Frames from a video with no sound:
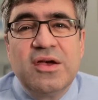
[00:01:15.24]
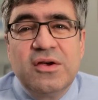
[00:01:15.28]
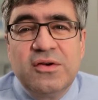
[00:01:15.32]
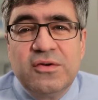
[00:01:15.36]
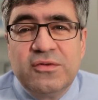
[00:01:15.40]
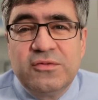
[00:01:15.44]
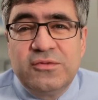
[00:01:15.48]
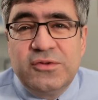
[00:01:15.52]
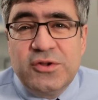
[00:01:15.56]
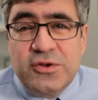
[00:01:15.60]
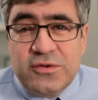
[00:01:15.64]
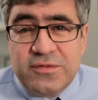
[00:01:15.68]

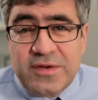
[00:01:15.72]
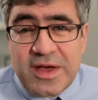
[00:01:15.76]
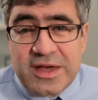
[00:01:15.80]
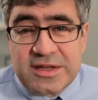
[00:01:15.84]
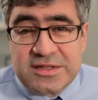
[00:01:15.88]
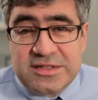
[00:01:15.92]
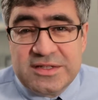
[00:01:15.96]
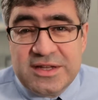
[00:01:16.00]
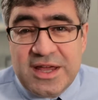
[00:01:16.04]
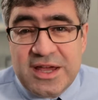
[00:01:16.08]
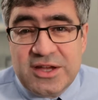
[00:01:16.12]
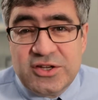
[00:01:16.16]
Flu
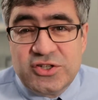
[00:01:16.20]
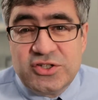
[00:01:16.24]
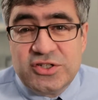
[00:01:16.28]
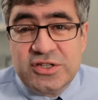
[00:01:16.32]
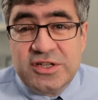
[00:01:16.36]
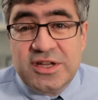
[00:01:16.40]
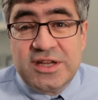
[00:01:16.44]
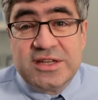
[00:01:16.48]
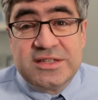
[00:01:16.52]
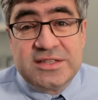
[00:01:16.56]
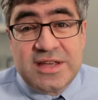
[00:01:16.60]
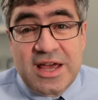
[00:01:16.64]

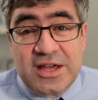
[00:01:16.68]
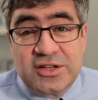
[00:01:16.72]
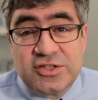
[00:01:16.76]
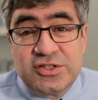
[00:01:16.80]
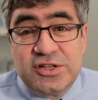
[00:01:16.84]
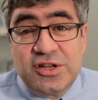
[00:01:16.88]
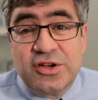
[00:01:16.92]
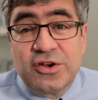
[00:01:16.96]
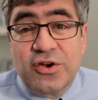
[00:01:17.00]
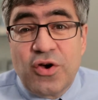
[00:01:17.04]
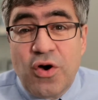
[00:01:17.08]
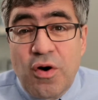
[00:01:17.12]
vaccination is
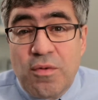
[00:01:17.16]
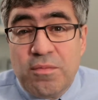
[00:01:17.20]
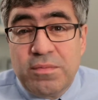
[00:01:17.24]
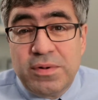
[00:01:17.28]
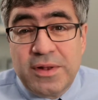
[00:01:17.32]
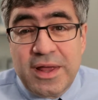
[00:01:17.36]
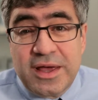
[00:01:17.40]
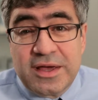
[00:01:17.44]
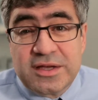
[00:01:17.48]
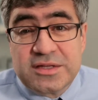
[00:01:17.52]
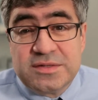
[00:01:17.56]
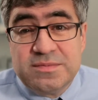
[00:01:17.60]
actually a
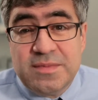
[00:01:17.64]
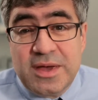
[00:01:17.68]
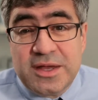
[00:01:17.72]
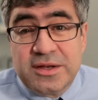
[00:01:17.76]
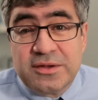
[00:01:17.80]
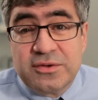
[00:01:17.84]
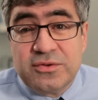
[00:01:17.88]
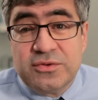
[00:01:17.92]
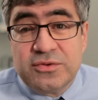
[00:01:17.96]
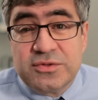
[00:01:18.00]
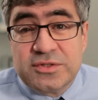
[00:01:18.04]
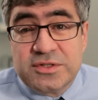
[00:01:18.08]
complex
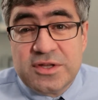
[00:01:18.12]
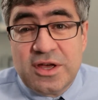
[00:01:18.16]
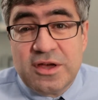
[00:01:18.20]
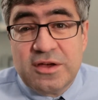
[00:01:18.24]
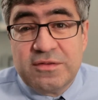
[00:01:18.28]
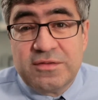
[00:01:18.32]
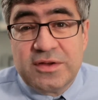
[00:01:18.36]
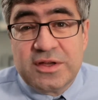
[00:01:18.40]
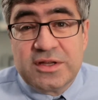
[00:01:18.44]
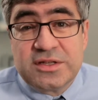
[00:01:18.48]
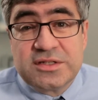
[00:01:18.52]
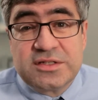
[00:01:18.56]
medical
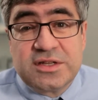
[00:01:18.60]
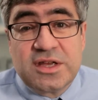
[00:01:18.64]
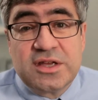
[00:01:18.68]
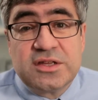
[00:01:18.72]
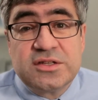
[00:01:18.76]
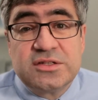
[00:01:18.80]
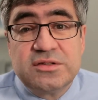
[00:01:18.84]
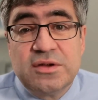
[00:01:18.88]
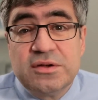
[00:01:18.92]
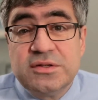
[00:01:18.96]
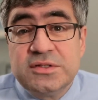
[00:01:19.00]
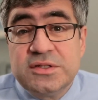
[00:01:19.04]
service,
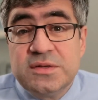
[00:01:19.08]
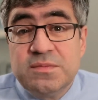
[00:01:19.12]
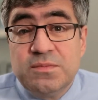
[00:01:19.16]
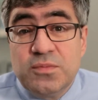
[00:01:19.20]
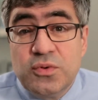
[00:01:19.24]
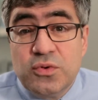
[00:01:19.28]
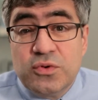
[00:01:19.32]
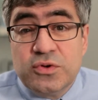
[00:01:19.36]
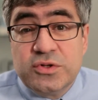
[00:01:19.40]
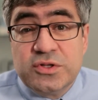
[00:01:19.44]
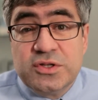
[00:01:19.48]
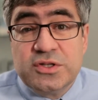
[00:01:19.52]
so it's
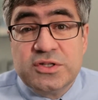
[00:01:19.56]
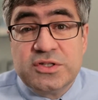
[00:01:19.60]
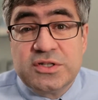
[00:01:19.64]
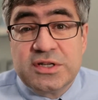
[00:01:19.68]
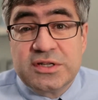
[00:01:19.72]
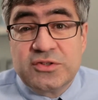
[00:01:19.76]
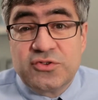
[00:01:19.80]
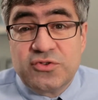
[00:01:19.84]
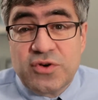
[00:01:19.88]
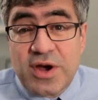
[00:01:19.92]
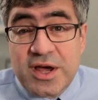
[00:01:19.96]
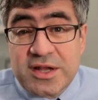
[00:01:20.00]
important to
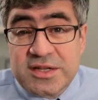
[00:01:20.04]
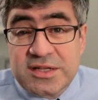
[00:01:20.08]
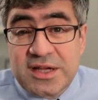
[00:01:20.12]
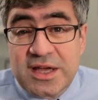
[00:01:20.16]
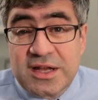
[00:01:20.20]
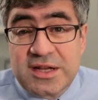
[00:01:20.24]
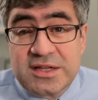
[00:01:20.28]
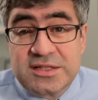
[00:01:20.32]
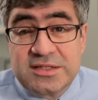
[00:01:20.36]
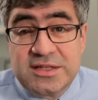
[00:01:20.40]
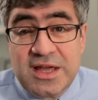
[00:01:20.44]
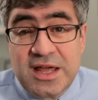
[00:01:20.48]
try to
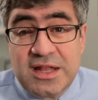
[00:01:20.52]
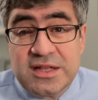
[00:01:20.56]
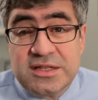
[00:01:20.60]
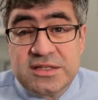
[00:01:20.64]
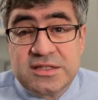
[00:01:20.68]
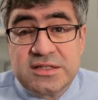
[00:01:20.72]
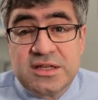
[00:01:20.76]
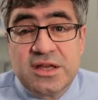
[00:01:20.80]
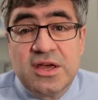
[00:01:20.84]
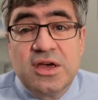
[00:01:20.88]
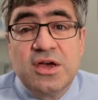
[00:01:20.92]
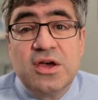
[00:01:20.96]
get a
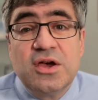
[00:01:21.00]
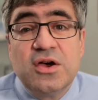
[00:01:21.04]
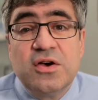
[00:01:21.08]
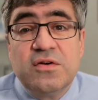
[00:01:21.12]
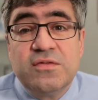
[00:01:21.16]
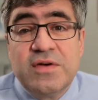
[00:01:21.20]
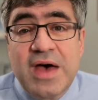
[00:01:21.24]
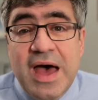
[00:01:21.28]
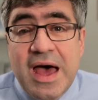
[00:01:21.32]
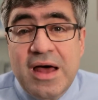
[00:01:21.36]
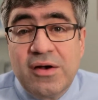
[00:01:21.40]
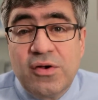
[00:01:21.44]
sense
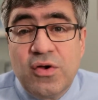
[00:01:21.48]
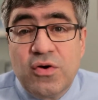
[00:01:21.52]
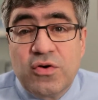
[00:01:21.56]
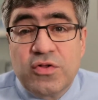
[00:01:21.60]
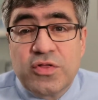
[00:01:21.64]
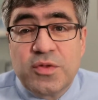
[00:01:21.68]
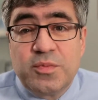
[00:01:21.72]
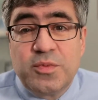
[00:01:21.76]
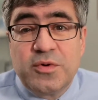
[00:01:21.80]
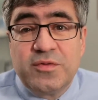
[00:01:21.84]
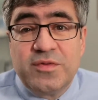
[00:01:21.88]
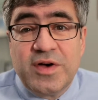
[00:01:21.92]
of how long
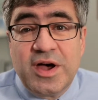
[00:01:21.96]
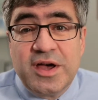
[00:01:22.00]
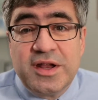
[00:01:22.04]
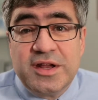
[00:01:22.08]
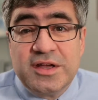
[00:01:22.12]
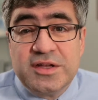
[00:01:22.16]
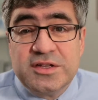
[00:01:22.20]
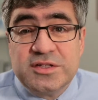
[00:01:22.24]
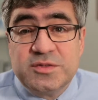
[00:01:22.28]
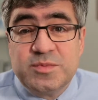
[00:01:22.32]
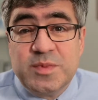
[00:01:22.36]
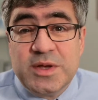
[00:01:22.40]
the
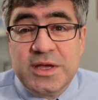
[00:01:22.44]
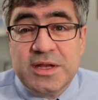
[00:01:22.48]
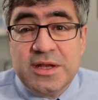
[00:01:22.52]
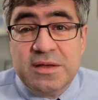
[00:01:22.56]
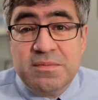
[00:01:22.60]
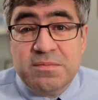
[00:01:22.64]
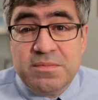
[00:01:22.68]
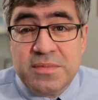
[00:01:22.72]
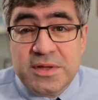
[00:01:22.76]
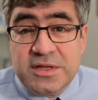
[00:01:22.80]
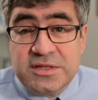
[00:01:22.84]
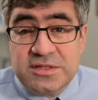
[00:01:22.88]
provider has been
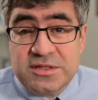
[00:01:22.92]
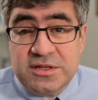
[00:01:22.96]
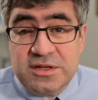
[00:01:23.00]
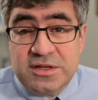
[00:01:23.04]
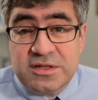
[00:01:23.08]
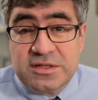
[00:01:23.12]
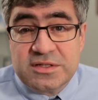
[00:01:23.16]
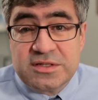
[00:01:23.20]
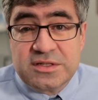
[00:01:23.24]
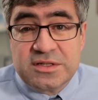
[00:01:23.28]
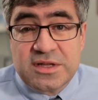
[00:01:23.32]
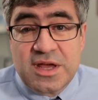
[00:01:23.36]
in
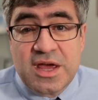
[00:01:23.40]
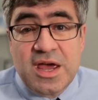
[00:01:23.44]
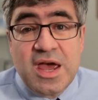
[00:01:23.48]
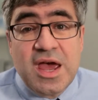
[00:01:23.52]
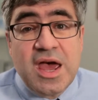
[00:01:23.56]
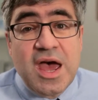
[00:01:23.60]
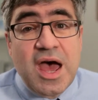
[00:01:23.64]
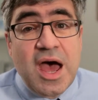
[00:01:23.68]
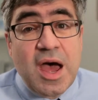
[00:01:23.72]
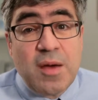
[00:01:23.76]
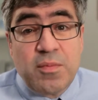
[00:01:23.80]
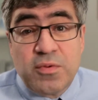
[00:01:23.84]
business,
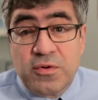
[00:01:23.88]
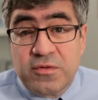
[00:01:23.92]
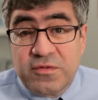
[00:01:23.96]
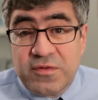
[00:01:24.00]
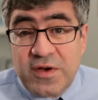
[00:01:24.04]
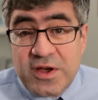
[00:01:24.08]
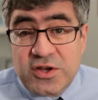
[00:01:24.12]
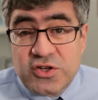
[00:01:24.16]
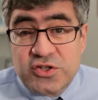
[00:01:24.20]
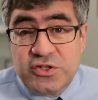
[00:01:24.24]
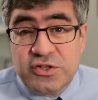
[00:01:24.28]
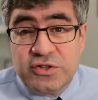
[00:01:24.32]
how
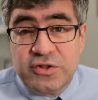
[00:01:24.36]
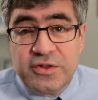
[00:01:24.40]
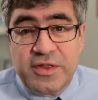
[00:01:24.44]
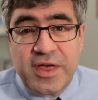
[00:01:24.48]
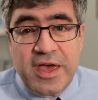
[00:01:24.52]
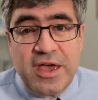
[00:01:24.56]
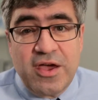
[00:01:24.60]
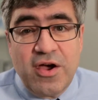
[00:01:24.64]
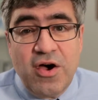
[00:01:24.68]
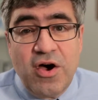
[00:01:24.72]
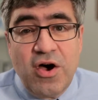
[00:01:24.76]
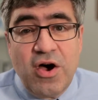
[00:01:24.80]
professional
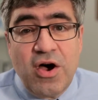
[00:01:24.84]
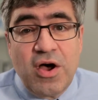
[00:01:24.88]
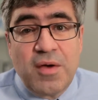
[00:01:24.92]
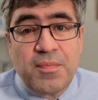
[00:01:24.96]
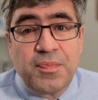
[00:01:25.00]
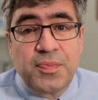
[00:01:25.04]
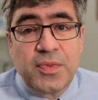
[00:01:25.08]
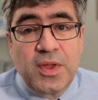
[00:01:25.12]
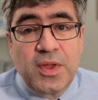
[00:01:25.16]
they are,